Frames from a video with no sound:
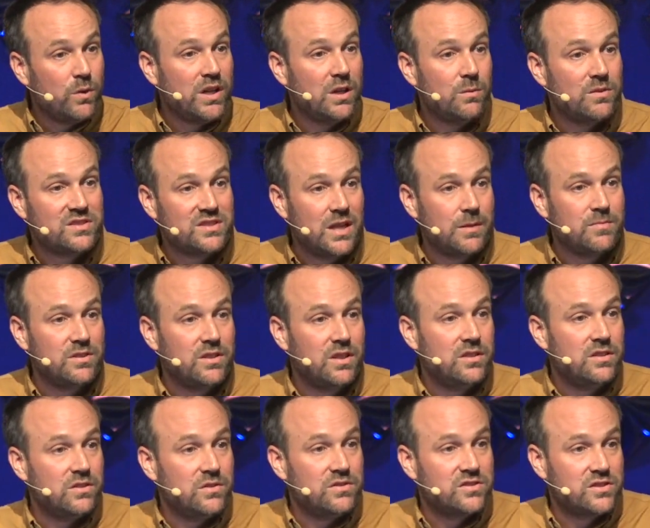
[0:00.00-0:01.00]
he was tempted to
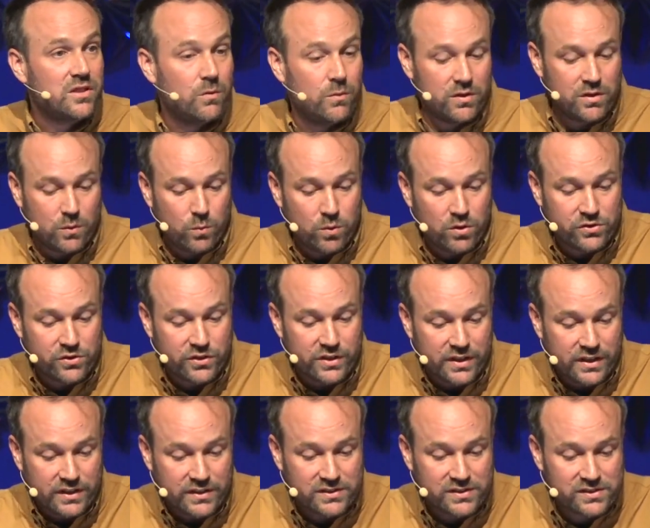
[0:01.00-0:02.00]
do so in the
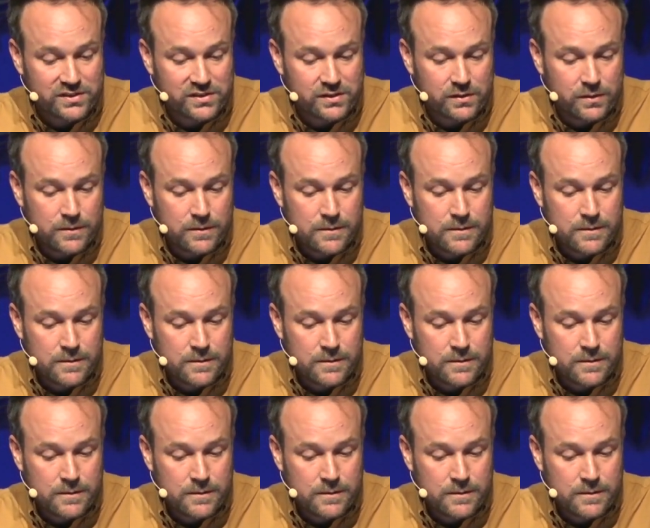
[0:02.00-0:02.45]
wilderness.